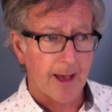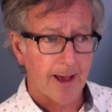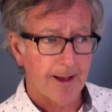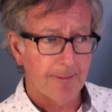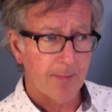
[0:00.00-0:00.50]

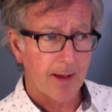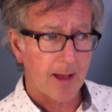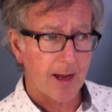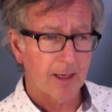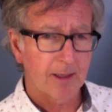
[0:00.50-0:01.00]

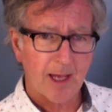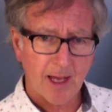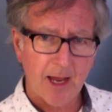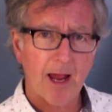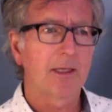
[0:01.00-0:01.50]
And
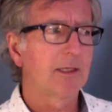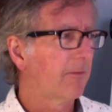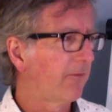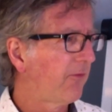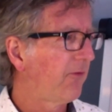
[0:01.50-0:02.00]
that had
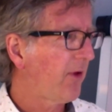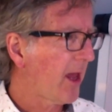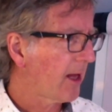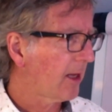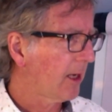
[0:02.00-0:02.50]
some
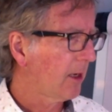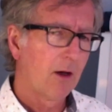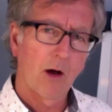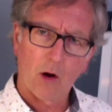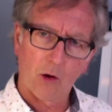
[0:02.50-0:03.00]
fairly
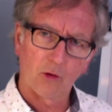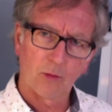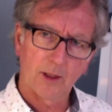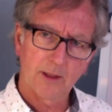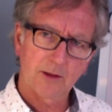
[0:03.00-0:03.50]

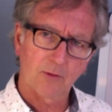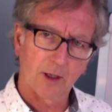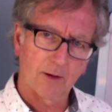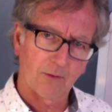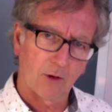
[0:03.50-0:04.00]
horrible
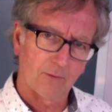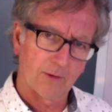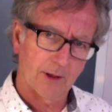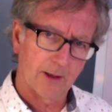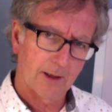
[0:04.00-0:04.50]
history
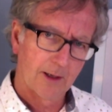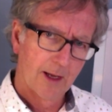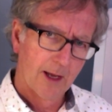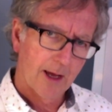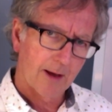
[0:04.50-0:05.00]
involved with it
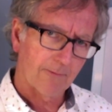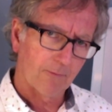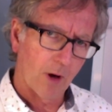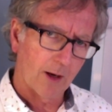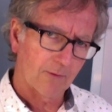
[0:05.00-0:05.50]

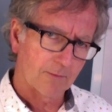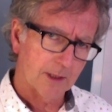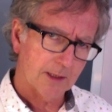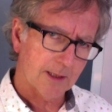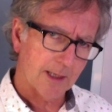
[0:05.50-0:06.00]
right from
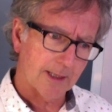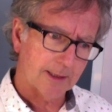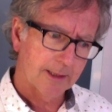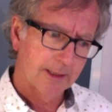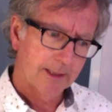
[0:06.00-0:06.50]
the start.